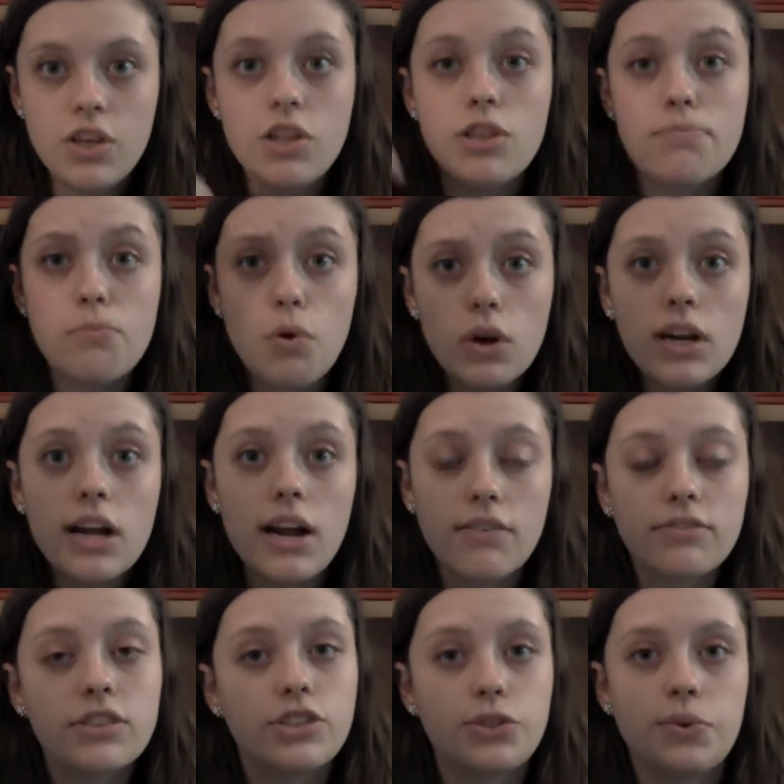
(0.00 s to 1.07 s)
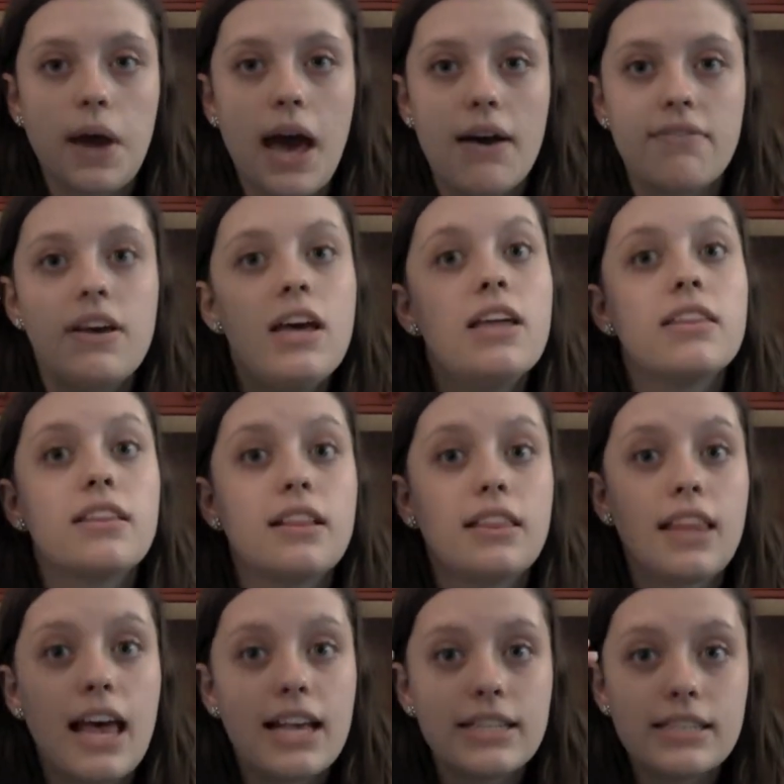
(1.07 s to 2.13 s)
The more coverage you have, the
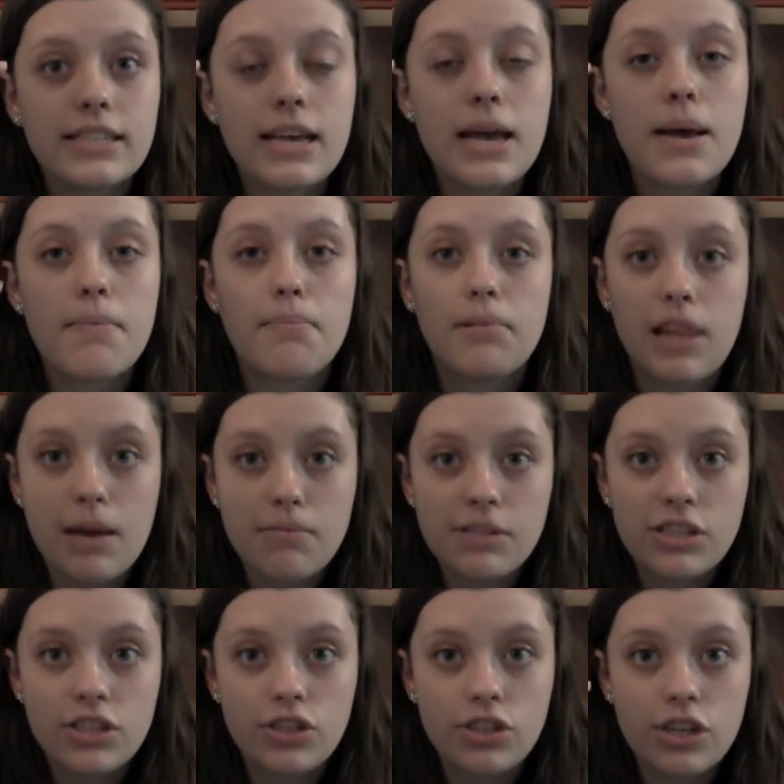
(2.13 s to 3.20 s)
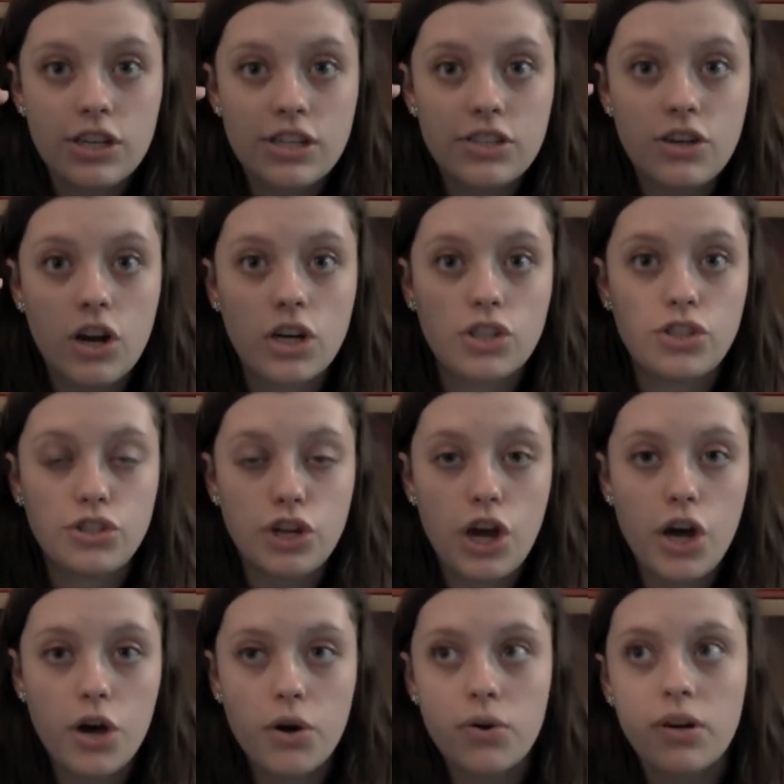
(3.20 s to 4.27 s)
less blemishes are
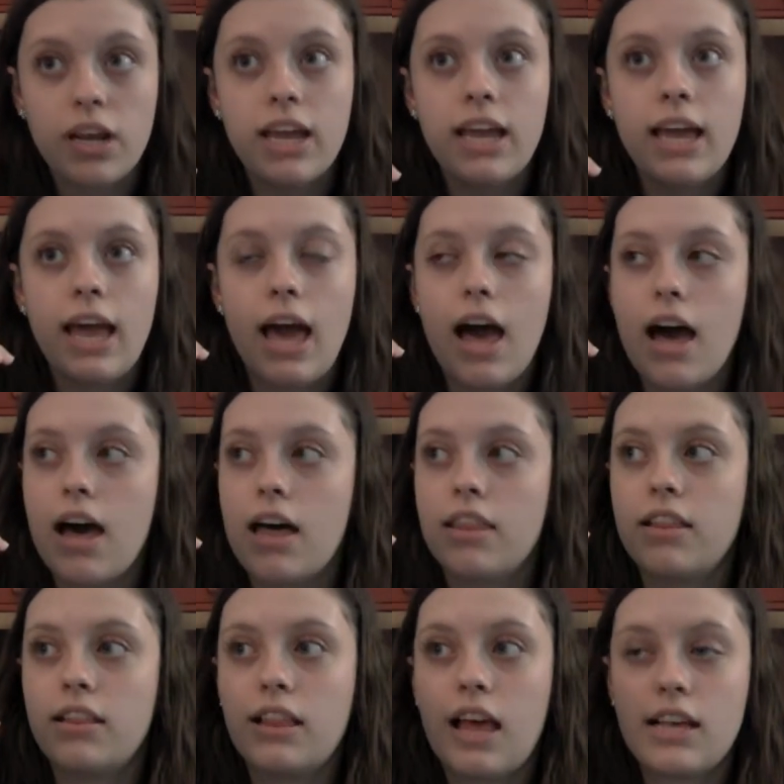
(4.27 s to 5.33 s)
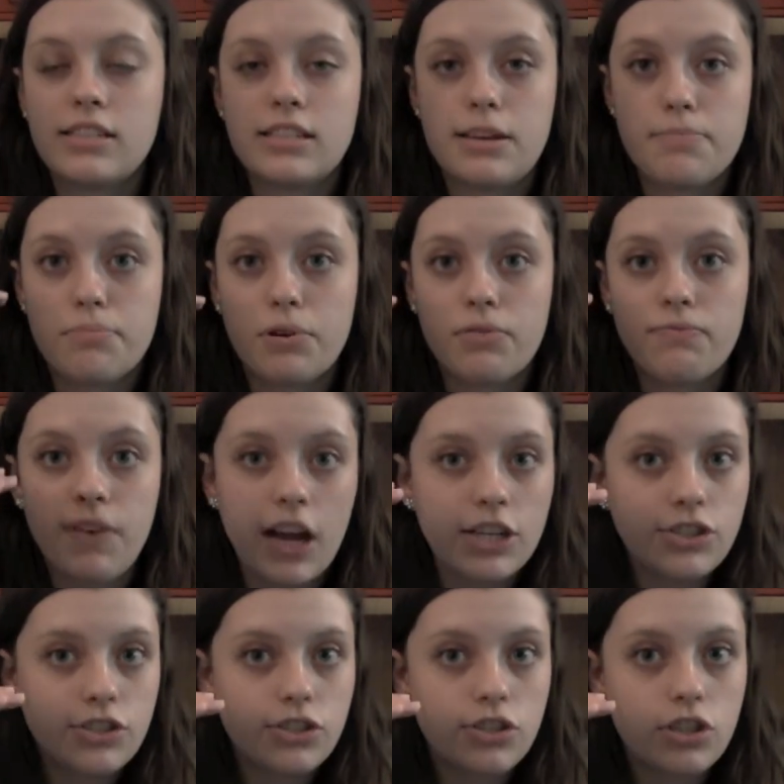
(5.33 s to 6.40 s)
shown, the less
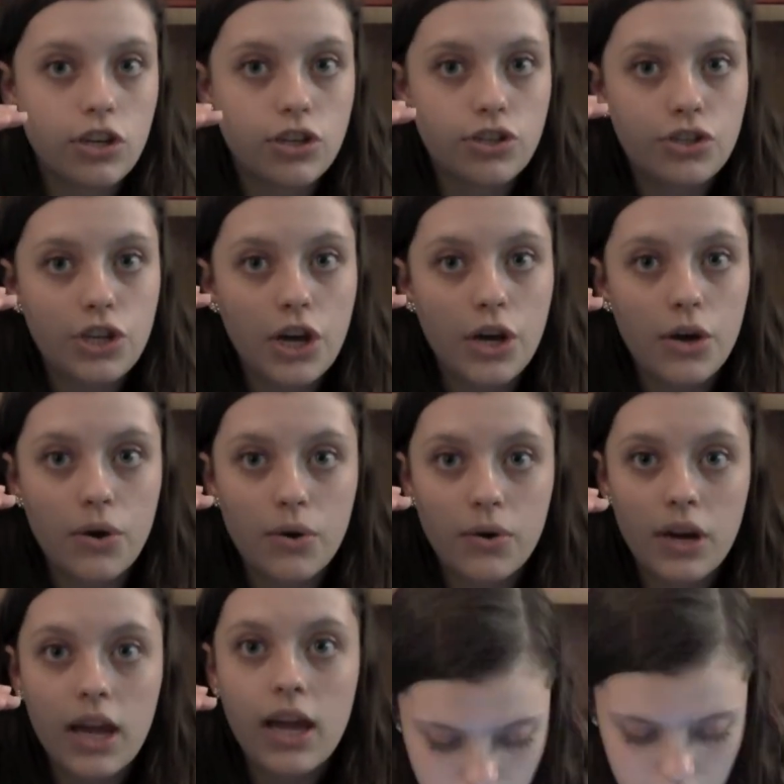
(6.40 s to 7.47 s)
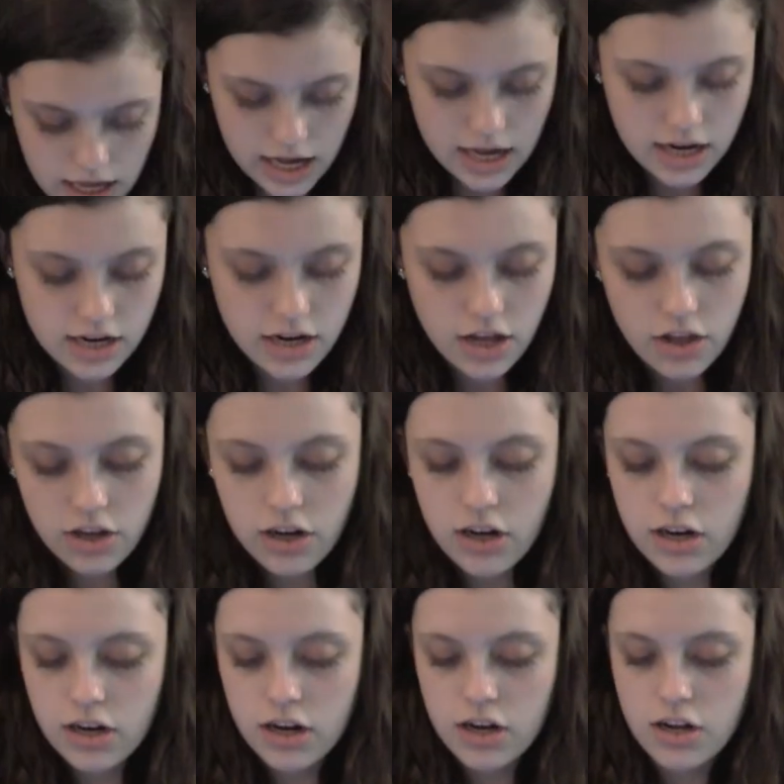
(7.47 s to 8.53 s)
imperfections are shown. And
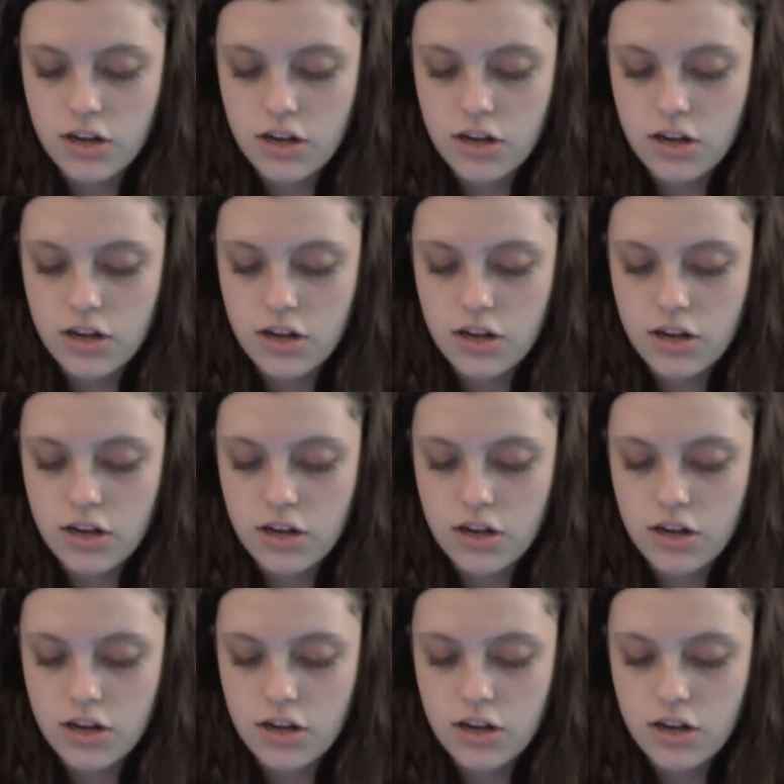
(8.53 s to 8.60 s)
another